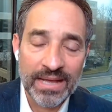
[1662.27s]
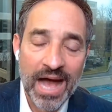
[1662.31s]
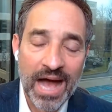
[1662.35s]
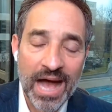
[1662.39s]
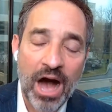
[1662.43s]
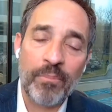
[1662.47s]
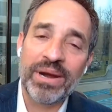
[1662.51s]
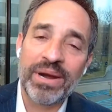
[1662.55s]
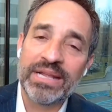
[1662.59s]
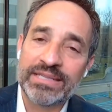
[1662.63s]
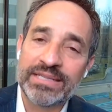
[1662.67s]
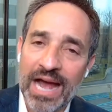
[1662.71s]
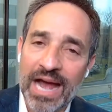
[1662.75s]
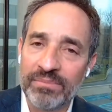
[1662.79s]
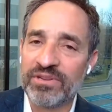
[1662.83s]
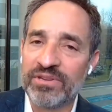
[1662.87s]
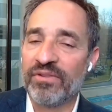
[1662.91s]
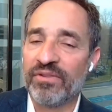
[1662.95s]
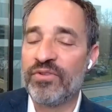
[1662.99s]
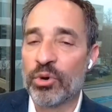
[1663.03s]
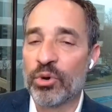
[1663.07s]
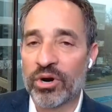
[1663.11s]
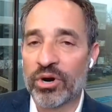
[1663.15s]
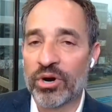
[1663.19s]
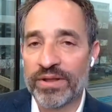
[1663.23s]
How many times
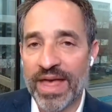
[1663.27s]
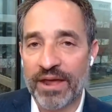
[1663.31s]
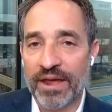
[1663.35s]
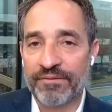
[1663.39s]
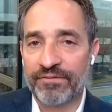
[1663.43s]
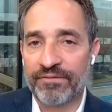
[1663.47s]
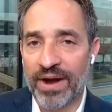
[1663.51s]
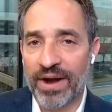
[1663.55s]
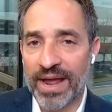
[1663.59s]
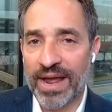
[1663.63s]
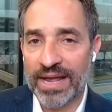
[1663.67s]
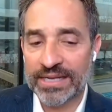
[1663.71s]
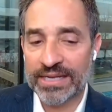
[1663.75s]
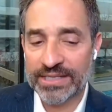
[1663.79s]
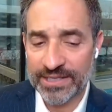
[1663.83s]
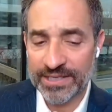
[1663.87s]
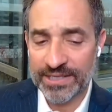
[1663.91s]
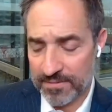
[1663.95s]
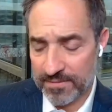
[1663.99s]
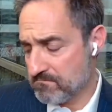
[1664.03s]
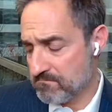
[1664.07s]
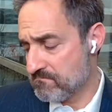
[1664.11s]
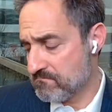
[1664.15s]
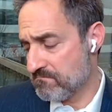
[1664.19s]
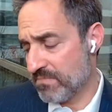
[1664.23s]
have you heard that phrase?
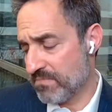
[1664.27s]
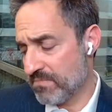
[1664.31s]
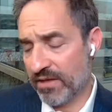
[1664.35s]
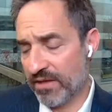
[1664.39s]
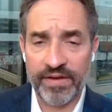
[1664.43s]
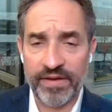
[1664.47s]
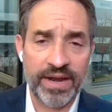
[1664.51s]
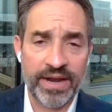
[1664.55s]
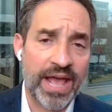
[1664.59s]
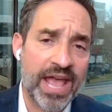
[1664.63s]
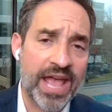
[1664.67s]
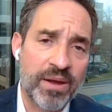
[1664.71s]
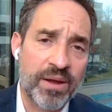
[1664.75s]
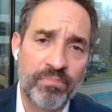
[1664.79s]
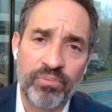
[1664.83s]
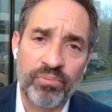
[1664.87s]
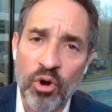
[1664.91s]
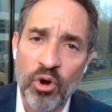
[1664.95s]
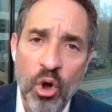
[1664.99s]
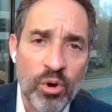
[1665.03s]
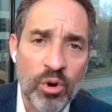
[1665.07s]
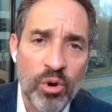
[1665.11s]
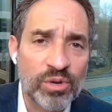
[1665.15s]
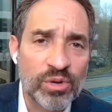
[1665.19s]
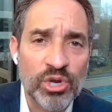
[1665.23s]
If it ain't
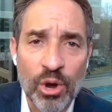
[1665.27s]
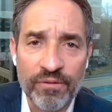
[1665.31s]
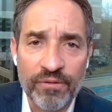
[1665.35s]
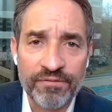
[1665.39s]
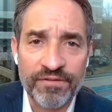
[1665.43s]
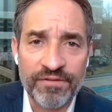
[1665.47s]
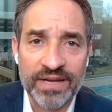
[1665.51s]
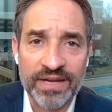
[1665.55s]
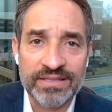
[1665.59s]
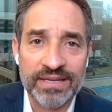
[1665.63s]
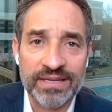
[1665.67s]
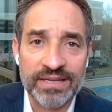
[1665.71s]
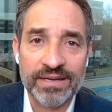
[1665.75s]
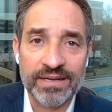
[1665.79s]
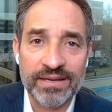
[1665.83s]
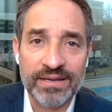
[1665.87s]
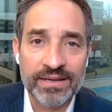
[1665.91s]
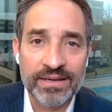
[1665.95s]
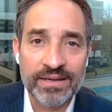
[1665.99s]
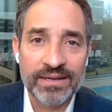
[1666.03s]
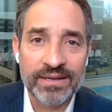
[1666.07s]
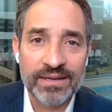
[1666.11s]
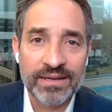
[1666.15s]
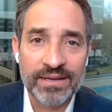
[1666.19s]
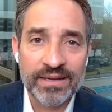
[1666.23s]
broke, don't fix it.
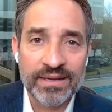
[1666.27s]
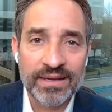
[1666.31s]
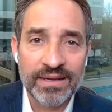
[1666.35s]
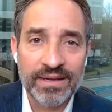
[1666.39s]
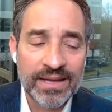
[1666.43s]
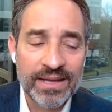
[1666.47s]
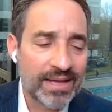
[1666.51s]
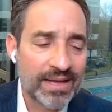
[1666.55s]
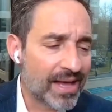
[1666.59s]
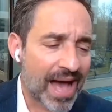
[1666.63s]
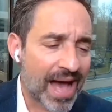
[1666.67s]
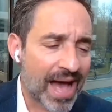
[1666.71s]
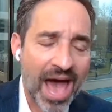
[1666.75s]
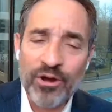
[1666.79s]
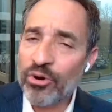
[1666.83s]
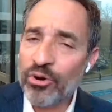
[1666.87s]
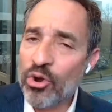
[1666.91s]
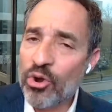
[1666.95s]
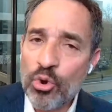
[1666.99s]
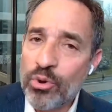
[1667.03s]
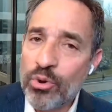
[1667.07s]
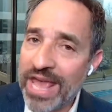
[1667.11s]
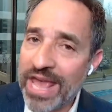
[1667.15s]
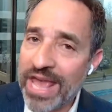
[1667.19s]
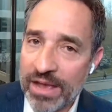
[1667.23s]
I don't
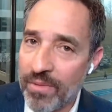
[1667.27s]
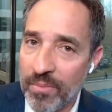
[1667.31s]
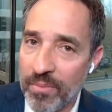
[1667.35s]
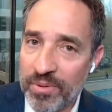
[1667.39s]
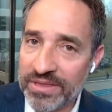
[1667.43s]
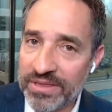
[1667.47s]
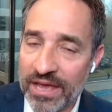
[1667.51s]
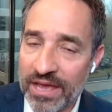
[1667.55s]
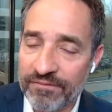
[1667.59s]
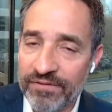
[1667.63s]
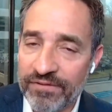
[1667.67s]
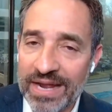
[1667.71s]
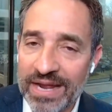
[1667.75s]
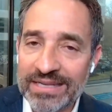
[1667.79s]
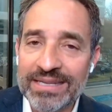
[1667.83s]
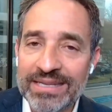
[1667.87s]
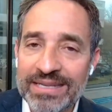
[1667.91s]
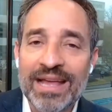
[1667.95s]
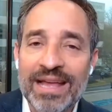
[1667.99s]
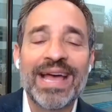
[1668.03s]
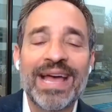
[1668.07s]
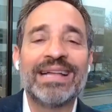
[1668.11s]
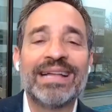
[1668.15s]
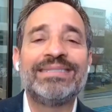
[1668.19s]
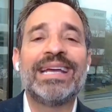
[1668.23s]
know who came up with that phrase.
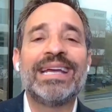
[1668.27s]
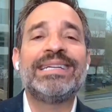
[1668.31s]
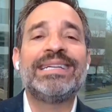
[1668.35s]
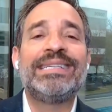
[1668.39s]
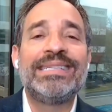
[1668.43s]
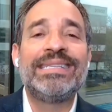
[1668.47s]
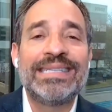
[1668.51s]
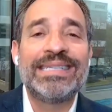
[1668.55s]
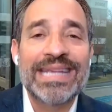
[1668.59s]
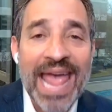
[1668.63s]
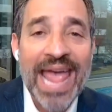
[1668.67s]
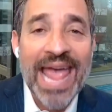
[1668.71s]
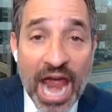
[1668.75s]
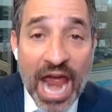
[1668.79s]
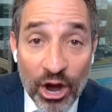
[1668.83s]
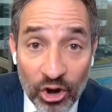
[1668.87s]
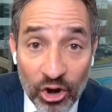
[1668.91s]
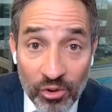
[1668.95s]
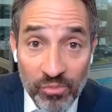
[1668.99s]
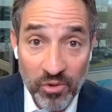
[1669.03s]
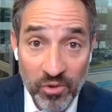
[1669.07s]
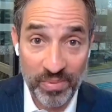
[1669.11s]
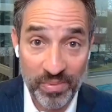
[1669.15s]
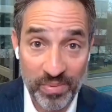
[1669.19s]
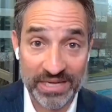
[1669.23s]
That's a
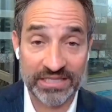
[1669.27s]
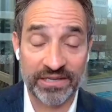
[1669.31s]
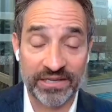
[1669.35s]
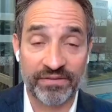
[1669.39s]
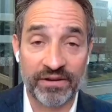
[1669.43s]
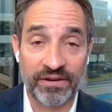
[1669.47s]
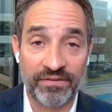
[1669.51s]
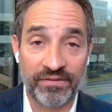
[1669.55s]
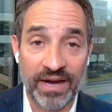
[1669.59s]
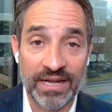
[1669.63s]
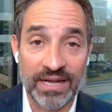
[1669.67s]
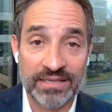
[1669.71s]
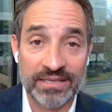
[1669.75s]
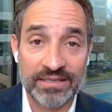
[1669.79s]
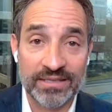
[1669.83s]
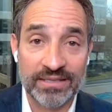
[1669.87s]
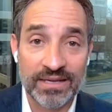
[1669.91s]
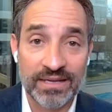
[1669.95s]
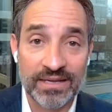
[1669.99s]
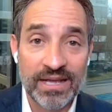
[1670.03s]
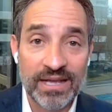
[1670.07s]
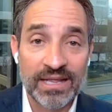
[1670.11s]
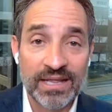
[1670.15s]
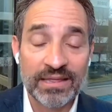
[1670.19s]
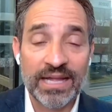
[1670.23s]
terrible piece of
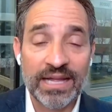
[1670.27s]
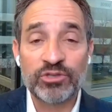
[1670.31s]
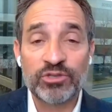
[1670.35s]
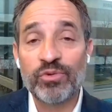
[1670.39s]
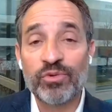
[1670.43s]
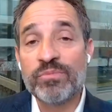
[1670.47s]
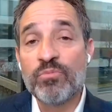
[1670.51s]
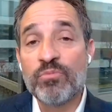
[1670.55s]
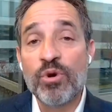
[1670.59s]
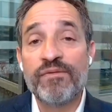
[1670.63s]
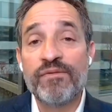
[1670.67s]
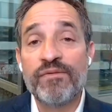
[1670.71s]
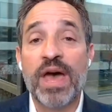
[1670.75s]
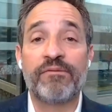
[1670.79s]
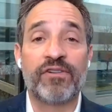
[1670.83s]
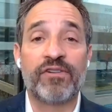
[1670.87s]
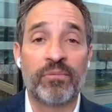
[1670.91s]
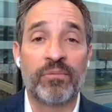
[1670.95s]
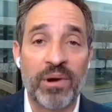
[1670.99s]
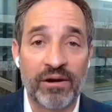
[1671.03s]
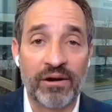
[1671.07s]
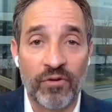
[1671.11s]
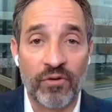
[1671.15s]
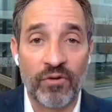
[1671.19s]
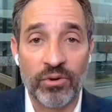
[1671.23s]
advice. Let's remove that
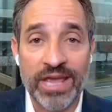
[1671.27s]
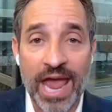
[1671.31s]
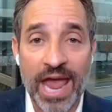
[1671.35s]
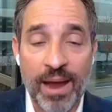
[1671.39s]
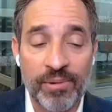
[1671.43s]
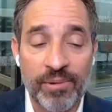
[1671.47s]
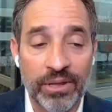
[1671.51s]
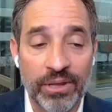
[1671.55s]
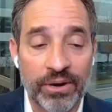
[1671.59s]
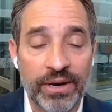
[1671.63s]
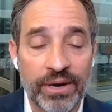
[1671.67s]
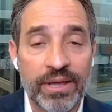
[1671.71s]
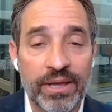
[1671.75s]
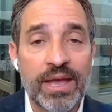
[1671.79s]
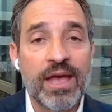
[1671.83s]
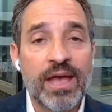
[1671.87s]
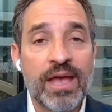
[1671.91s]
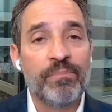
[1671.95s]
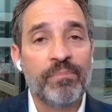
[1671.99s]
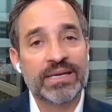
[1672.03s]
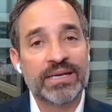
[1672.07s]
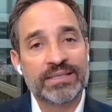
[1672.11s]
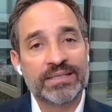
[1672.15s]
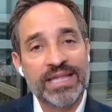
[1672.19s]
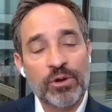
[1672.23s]
from our vocabulary,
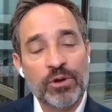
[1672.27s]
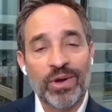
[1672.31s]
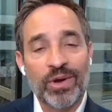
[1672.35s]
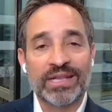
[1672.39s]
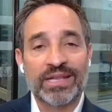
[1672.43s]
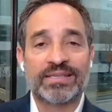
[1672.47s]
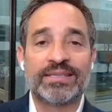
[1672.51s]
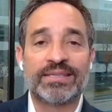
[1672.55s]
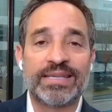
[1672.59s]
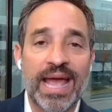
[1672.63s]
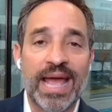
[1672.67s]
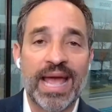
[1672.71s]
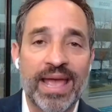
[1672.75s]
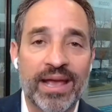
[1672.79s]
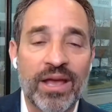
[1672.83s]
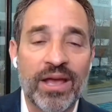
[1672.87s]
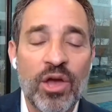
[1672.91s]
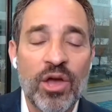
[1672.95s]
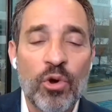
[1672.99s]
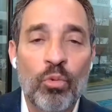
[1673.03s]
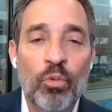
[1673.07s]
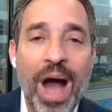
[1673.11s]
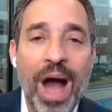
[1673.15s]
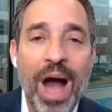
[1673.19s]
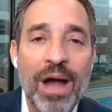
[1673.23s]
because think what it's
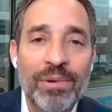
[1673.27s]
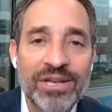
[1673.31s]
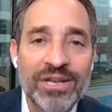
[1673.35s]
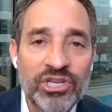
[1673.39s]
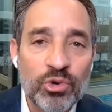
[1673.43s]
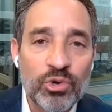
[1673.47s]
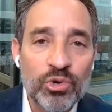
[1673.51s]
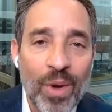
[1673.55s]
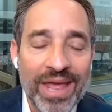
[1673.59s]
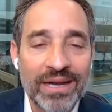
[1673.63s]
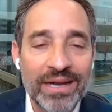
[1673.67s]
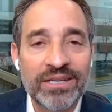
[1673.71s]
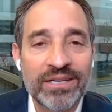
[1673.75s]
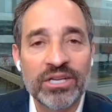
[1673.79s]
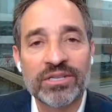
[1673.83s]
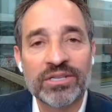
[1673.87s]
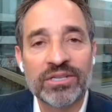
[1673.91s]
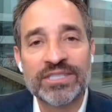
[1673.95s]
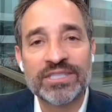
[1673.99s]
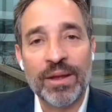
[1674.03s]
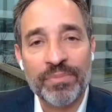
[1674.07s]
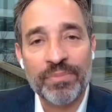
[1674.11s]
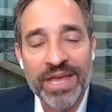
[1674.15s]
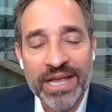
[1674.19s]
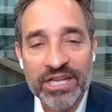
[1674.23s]
saying. Why would you wait
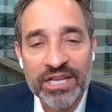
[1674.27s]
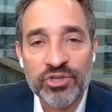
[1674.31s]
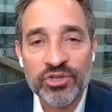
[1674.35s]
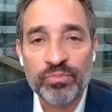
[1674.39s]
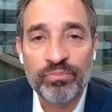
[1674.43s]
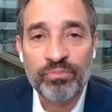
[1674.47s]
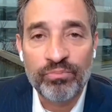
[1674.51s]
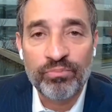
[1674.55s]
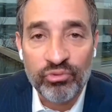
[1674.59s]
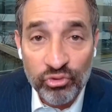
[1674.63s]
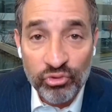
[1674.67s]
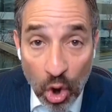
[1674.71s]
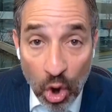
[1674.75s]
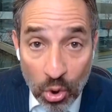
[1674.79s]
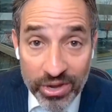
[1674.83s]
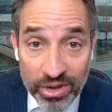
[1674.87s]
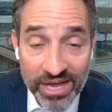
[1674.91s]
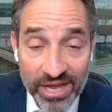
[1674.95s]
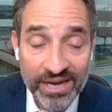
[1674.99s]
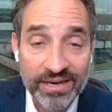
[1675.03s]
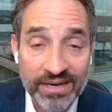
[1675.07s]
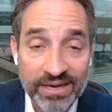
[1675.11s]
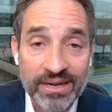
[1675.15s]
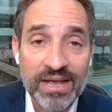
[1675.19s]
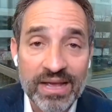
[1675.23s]
until something is
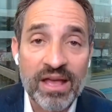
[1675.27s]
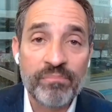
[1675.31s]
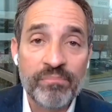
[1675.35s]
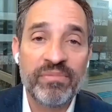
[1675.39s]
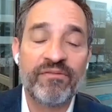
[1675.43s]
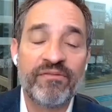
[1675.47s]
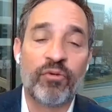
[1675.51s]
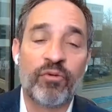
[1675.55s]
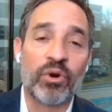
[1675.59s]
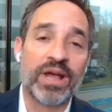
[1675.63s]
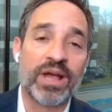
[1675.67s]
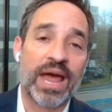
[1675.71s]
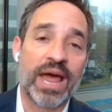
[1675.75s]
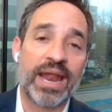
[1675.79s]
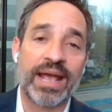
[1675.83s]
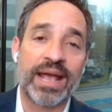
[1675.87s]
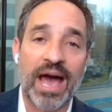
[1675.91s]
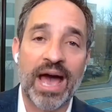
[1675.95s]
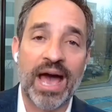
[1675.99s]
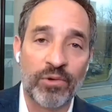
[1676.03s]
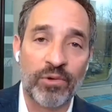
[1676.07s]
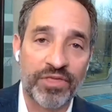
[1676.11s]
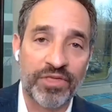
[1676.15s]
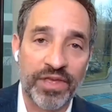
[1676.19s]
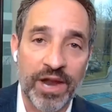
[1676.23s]
broken before
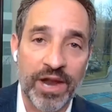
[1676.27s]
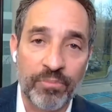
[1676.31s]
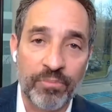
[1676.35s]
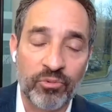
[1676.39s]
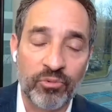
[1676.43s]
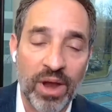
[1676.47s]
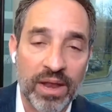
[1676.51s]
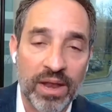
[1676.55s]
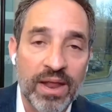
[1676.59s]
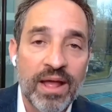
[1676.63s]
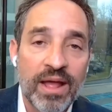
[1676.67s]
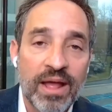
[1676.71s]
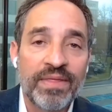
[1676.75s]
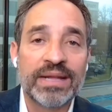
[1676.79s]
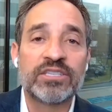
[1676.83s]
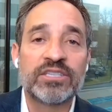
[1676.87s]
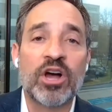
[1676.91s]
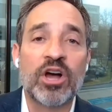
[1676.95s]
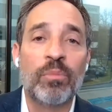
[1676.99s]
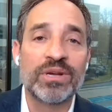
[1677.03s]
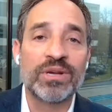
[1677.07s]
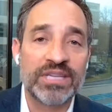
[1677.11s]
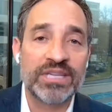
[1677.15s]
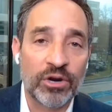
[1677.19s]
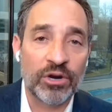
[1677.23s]
getting on with an upgrade?
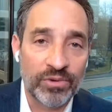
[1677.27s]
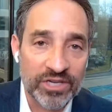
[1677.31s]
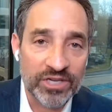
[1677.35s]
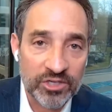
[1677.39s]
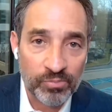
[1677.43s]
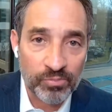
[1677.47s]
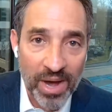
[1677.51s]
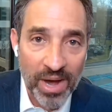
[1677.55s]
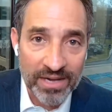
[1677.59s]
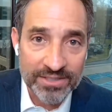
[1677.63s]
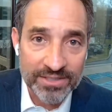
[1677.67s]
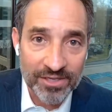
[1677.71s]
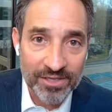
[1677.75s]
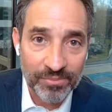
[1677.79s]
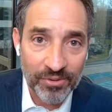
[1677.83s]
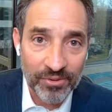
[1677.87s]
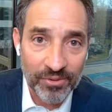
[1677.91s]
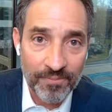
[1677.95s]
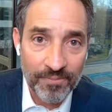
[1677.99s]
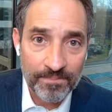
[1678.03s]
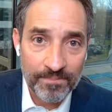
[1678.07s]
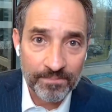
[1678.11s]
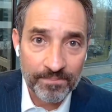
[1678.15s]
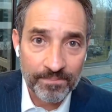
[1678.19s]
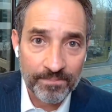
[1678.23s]
That's almost
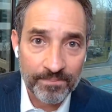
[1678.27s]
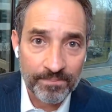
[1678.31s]
irresponsible.